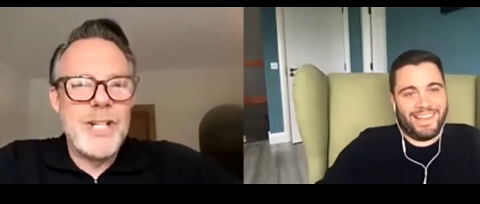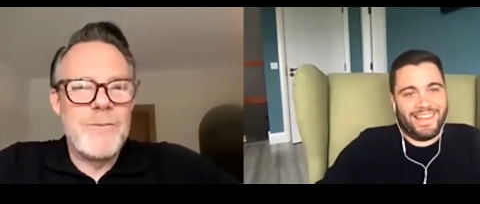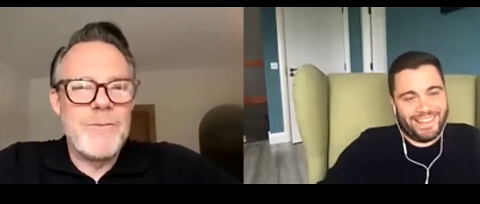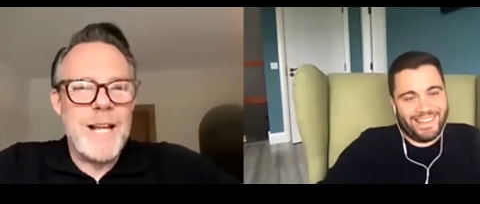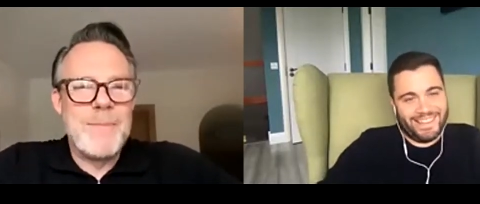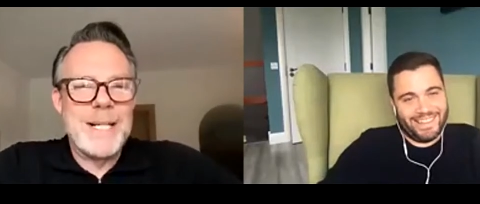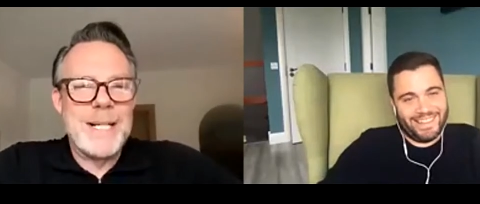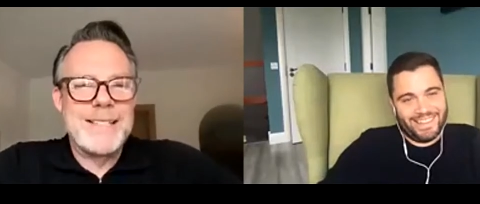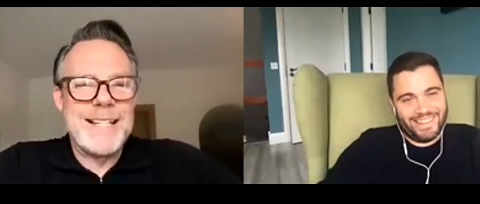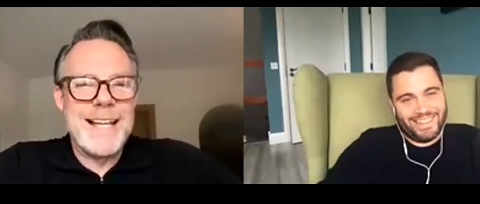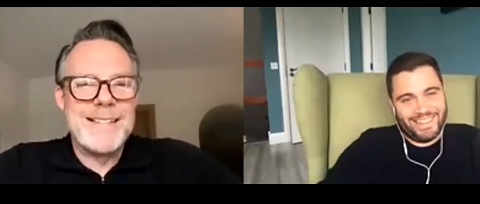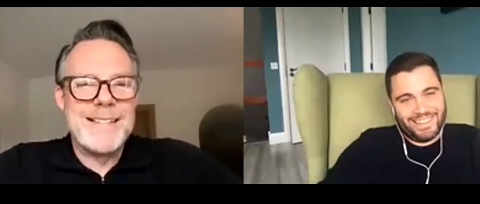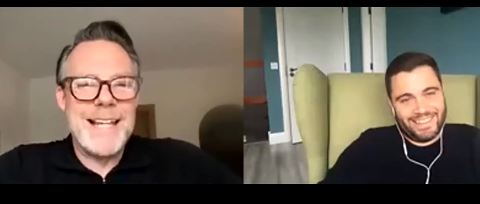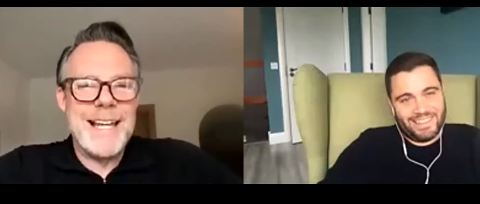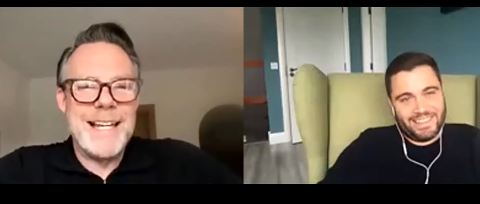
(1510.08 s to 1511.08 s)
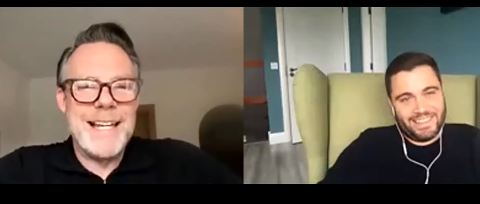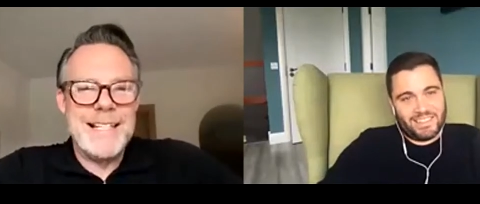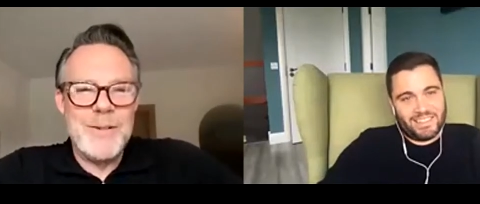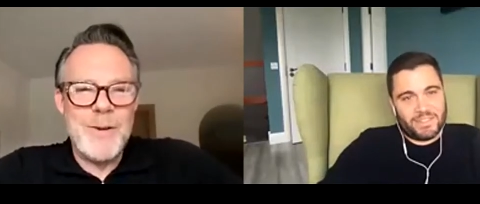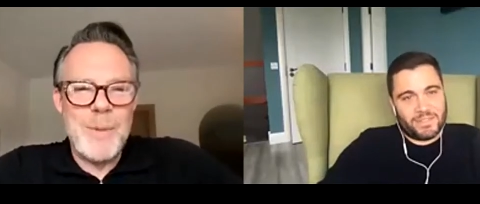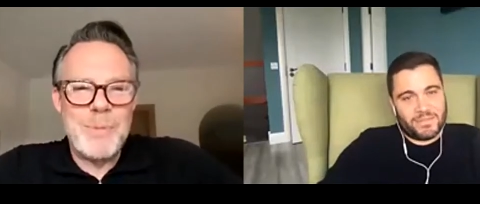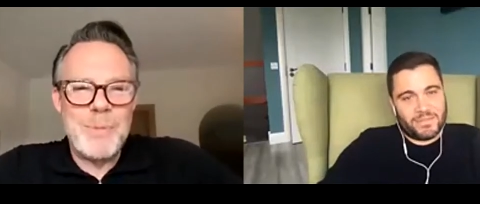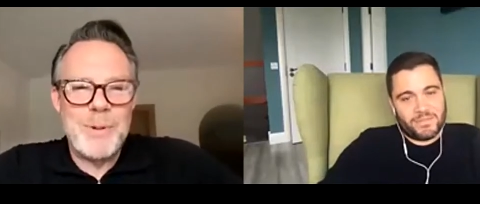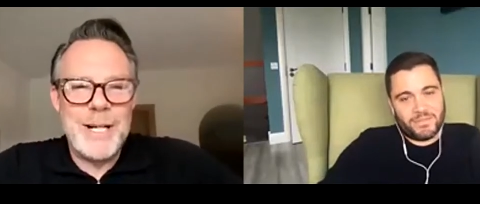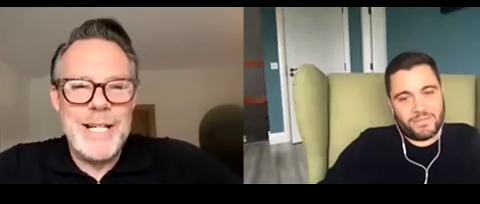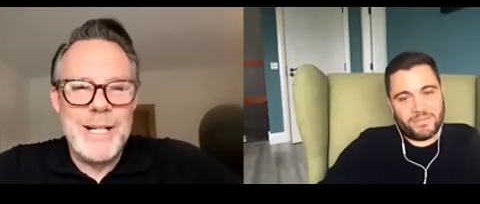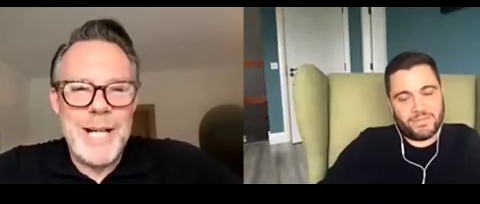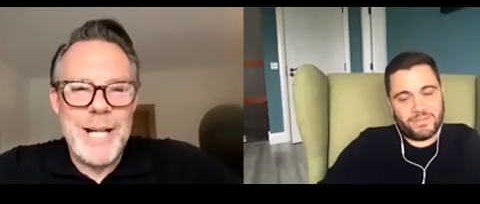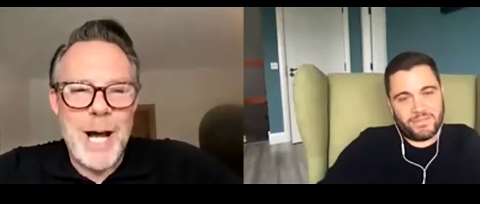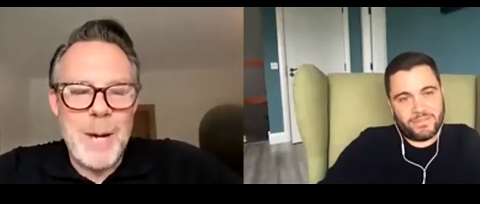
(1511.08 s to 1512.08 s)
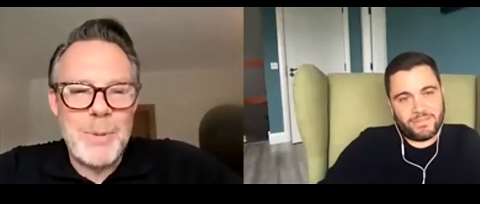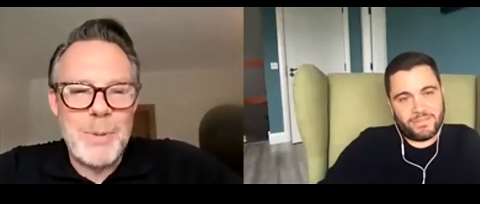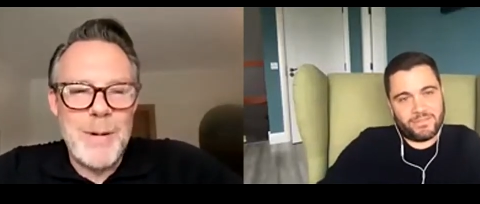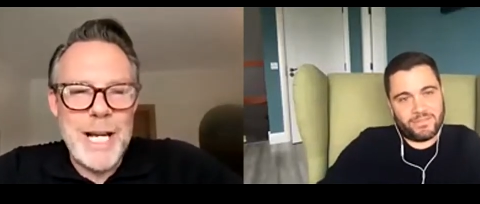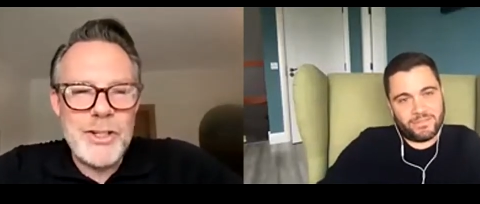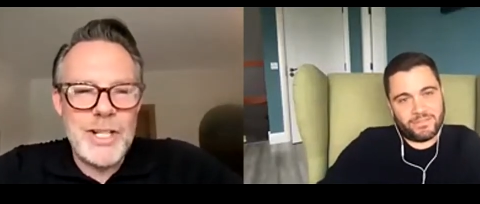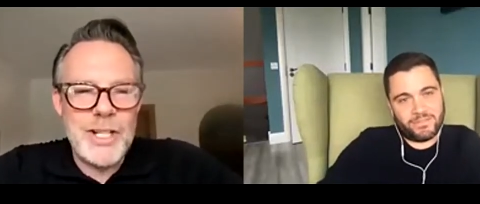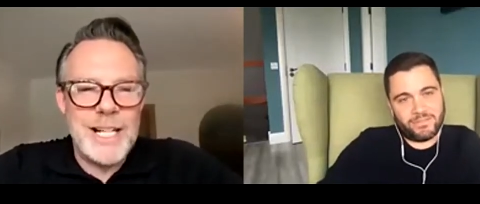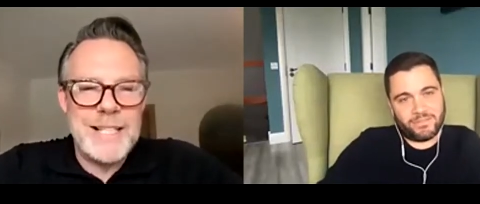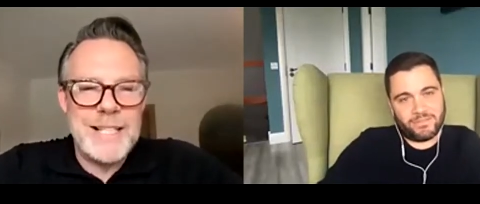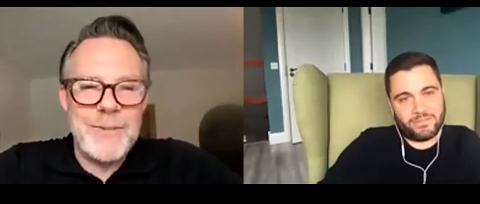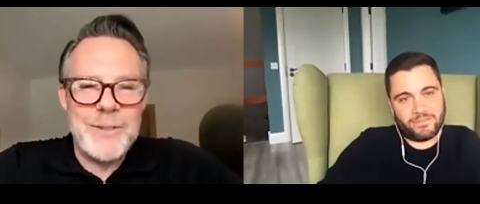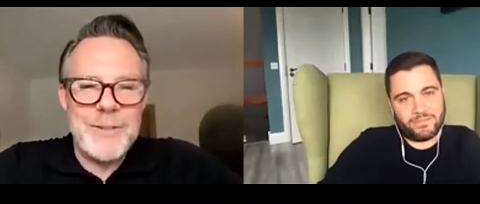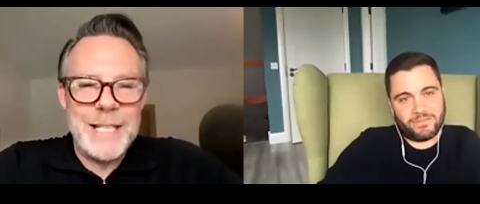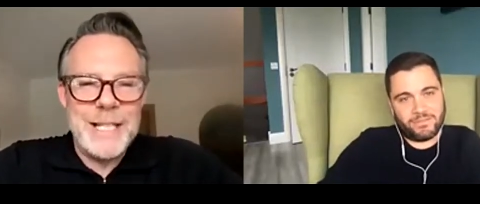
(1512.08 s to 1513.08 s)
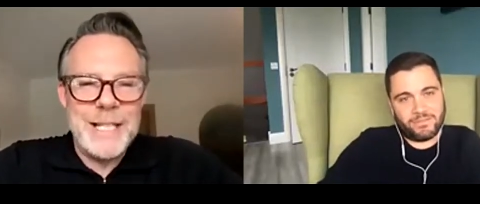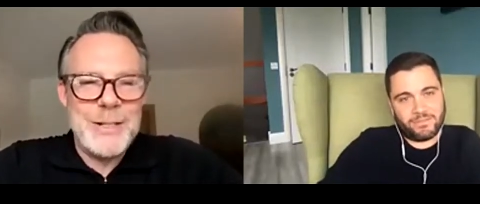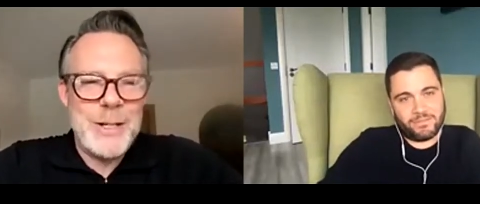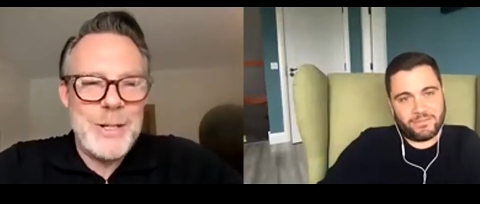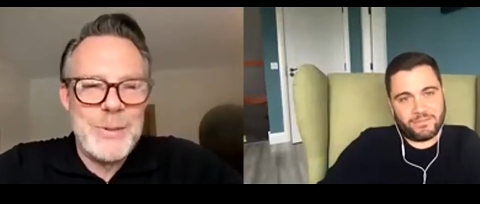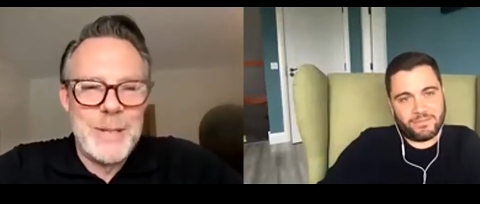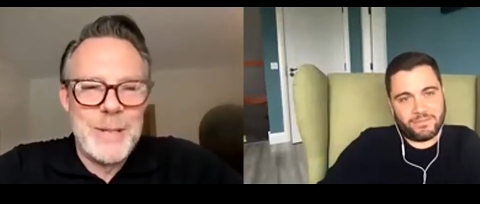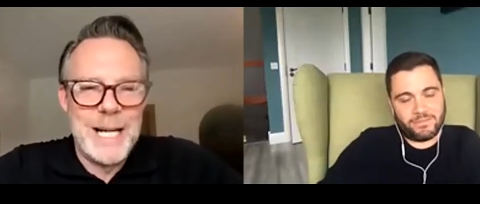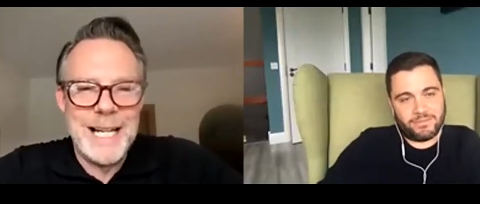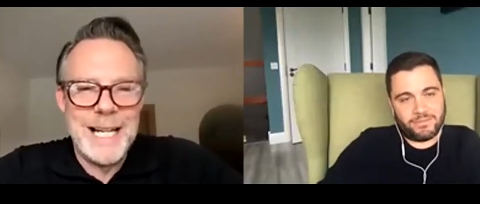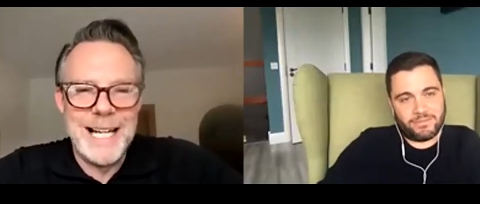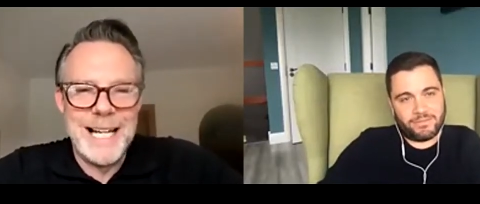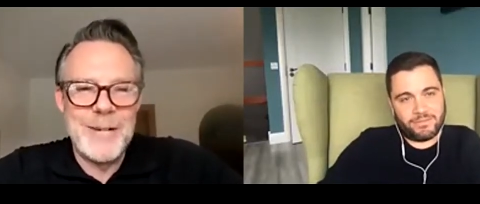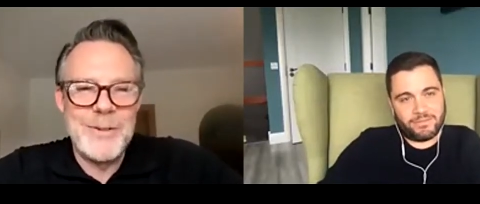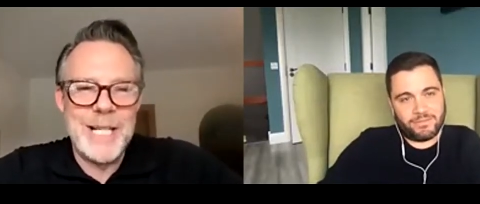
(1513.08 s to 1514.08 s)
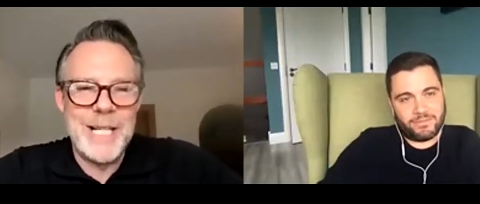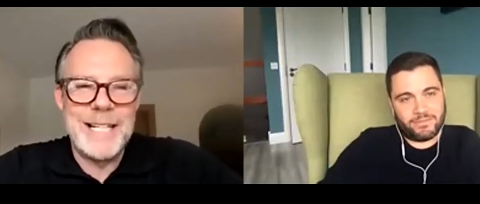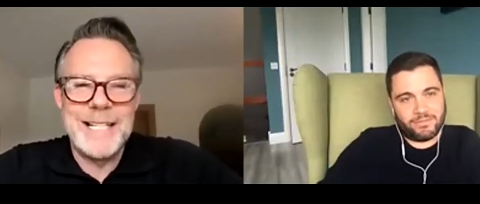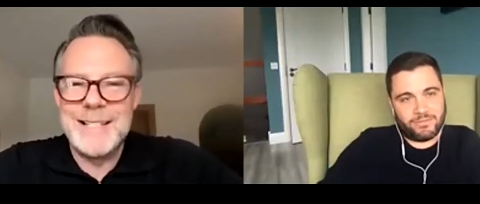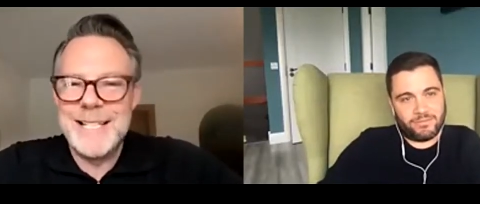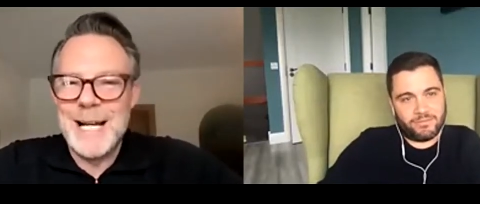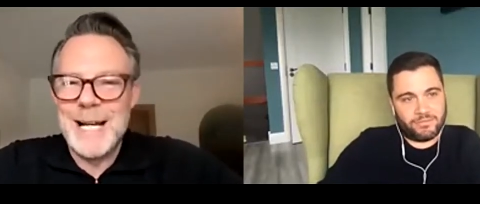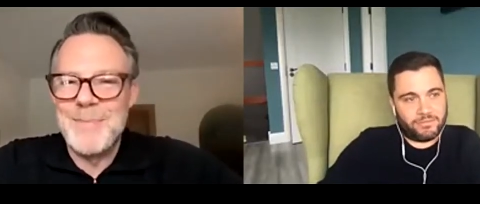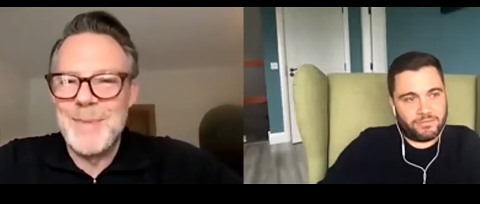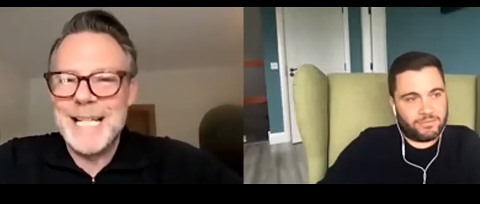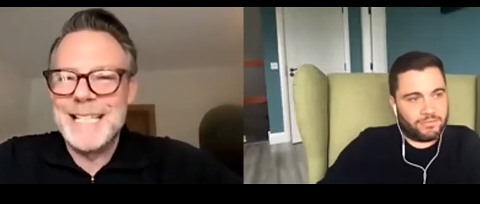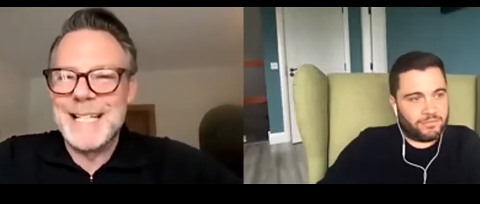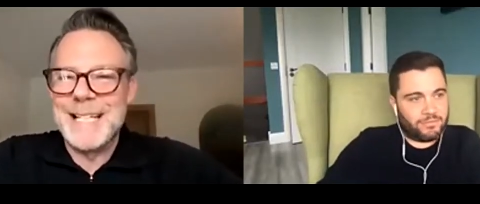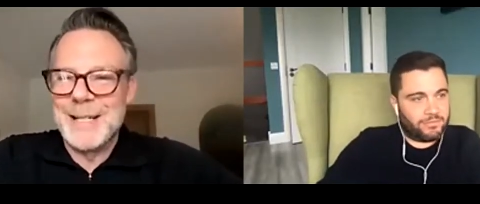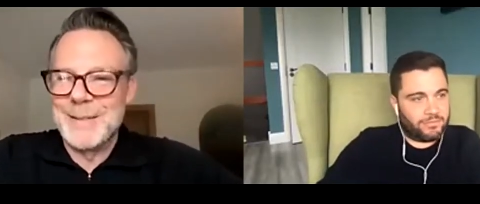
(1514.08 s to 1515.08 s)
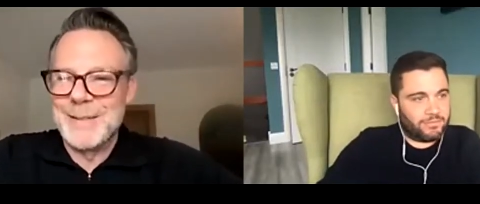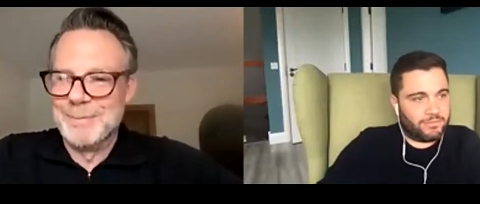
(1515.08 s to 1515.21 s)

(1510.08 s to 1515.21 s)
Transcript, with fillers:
Speaker 1: Fleming says uh, you operate operationalize everything you do. How do you get into that mindset?